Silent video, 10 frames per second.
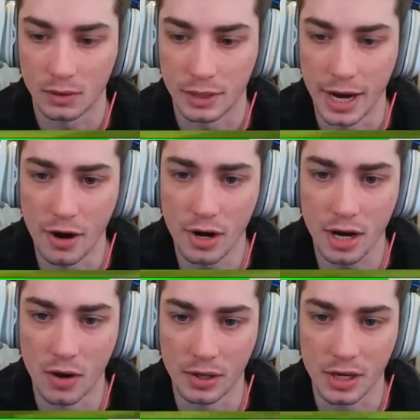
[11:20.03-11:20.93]
Gary
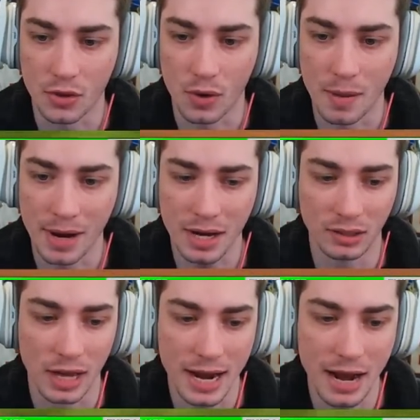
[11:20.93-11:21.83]
going the other way. Am I going
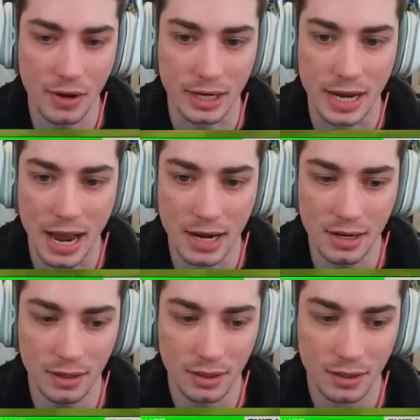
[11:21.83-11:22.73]
to line out again?